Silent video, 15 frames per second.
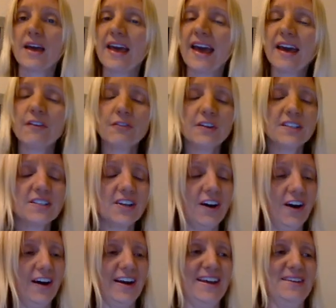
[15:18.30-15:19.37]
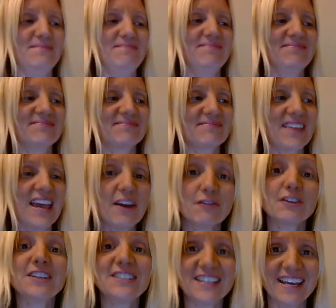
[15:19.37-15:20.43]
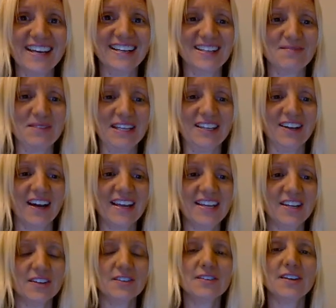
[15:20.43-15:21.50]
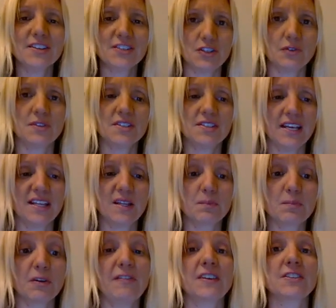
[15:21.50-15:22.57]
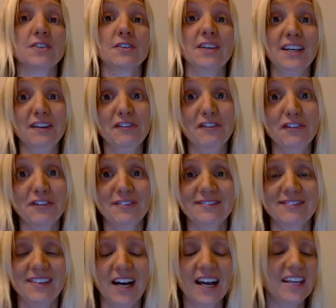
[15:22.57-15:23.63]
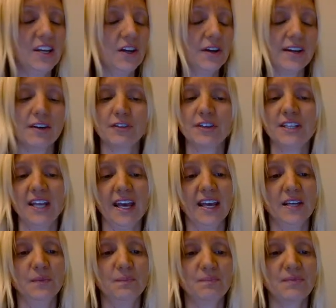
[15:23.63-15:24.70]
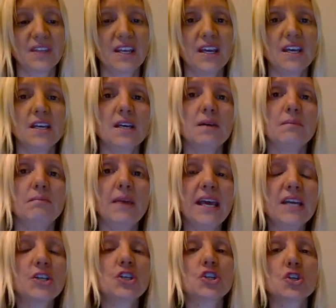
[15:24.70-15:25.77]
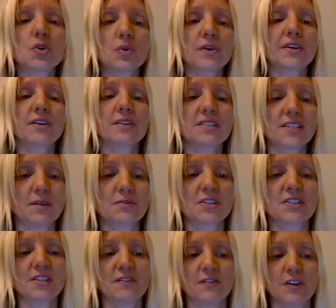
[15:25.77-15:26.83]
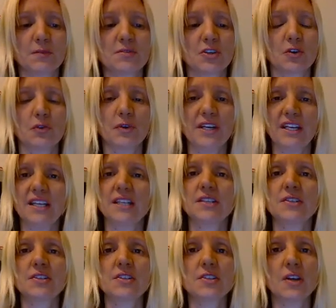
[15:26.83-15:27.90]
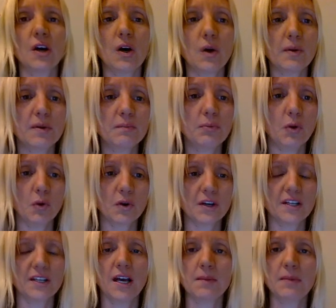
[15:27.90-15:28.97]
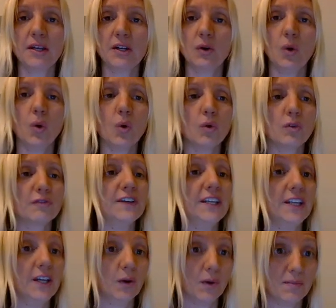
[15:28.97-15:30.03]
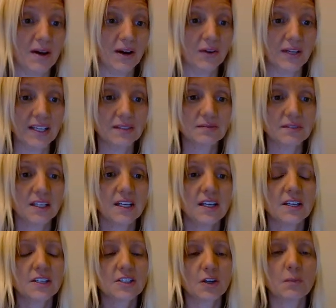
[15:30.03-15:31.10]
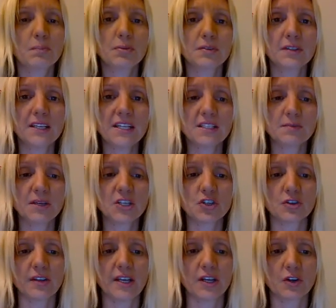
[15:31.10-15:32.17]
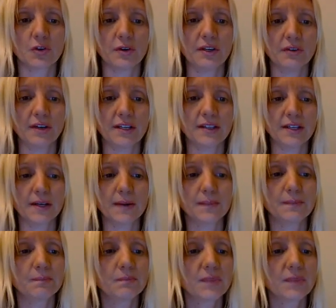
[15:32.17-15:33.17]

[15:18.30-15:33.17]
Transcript: Every day, I hear a student say the professor give. I hear it every day. Make sure your subjects and verbs agree. It is so important. I made a whole video about it. So please make sure they agree right there.